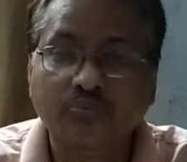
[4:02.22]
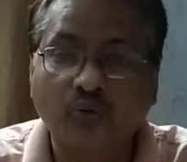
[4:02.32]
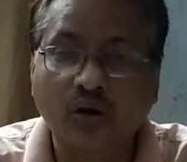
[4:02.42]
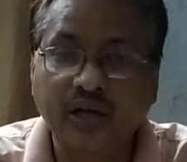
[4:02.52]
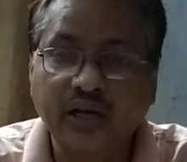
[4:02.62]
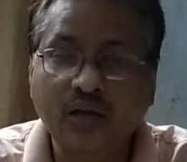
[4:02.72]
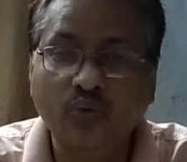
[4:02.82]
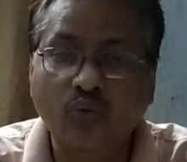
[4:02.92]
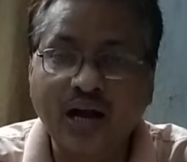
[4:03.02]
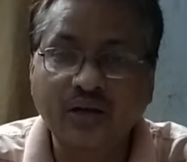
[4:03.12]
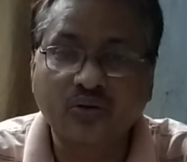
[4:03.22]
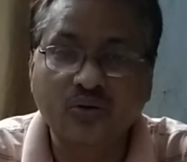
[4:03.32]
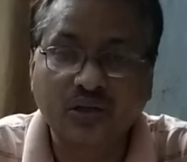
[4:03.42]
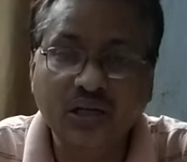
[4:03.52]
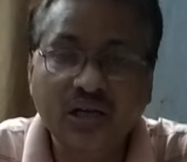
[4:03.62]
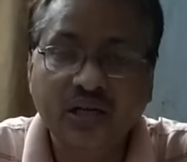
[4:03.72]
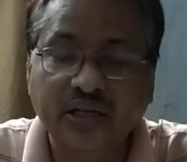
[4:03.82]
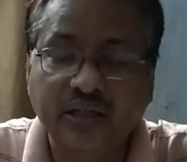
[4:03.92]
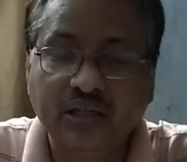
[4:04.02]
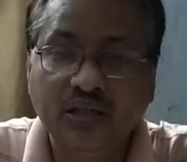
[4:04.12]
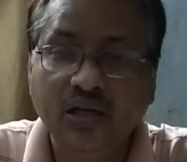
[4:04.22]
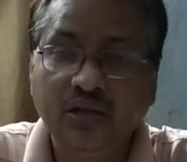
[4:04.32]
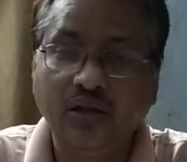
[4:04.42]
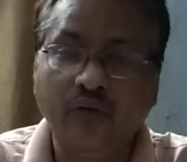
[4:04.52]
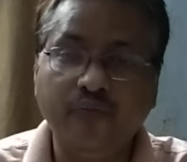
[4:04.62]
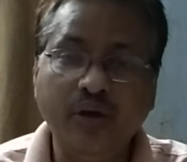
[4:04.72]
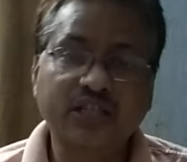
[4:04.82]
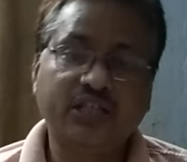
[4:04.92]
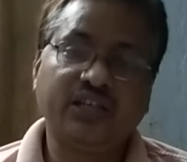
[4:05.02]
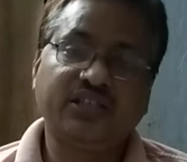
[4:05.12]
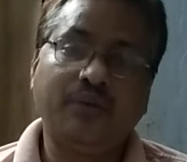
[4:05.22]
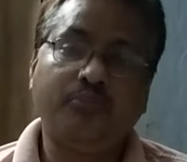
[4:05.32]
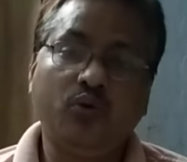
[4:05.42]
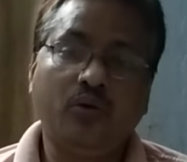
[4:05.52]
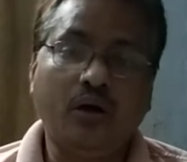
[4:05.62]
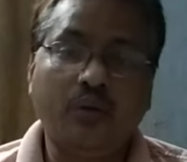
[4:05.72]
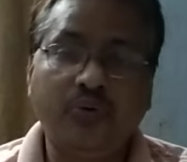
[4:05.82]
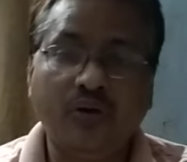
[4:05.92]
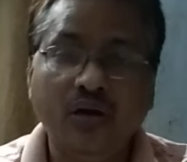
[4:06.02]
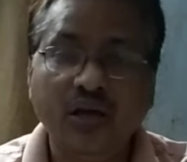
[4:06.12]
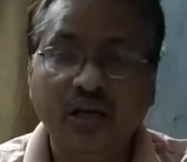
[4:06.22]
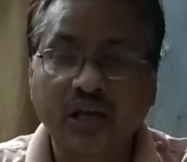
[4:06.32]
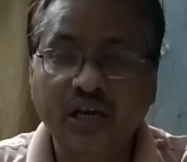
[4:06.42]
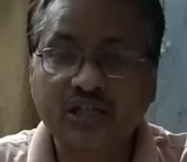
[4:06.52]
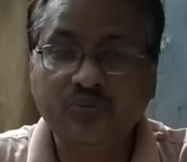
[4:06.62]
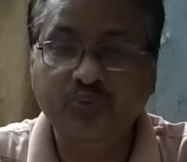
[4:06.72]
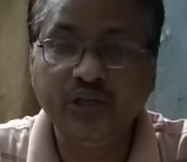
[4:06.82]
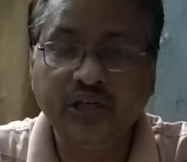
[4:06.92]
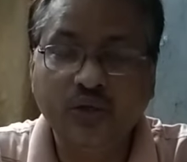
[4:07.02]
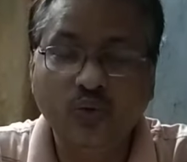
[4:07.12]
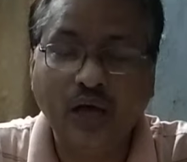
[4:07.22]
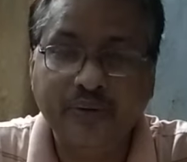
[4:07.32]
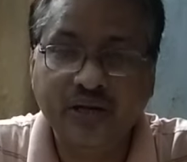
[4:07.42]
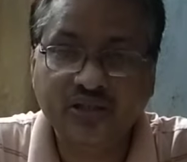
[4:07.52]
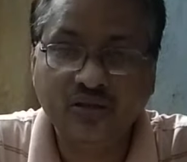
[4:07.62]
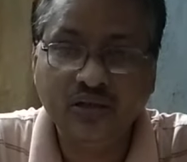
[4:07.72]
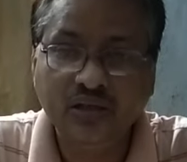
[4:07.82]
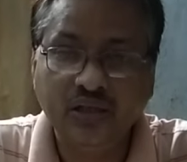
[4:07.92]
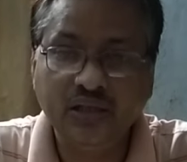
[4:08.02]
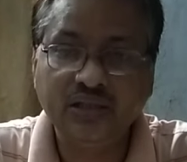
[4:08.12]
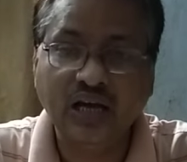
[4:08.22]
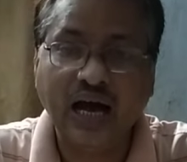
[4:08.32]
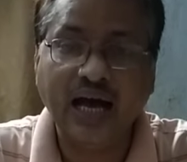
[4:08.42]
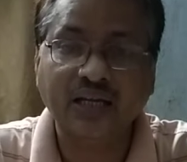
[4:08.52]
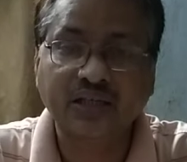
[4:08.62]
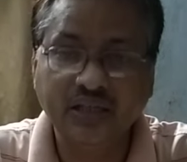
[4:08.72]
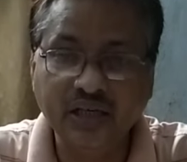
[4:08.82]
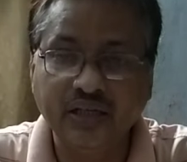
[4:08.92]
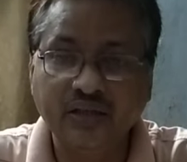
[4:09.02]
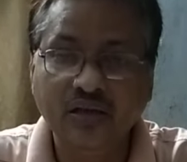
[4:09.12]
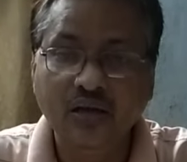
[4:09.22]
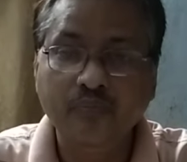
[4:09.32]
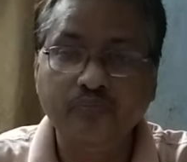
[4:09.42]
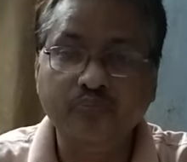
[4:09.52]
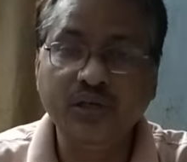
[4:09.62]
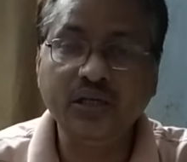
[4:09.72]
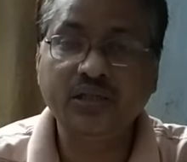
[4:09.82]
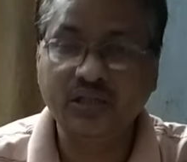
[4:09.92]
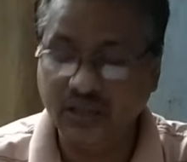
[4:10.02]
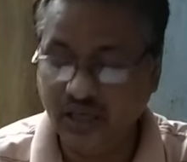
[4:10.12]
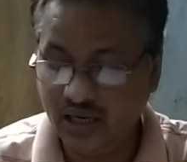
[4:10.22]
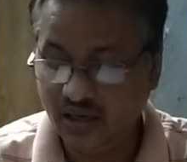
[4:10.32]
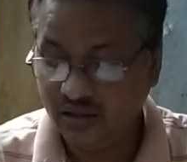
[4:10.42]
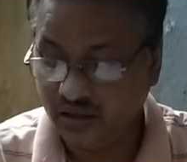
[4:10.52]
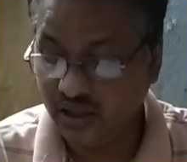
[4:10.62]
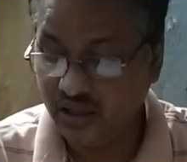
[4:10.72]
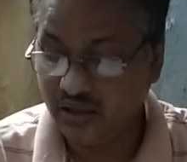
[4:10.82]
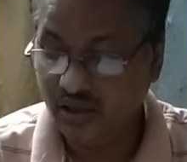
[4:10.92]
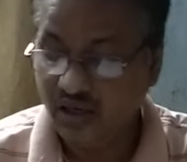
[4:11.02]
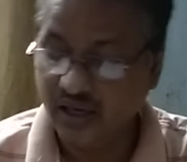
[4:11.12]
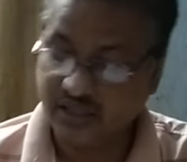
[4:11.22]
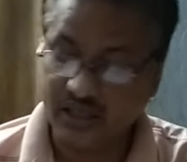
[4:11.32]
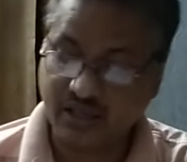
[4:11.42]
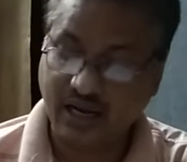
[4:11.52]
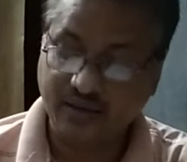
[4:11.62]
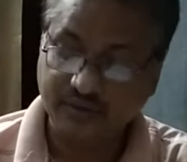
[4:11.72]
Bond angle 120 degree. The best example of sp2 hybridization is alkene, BCl3, etc.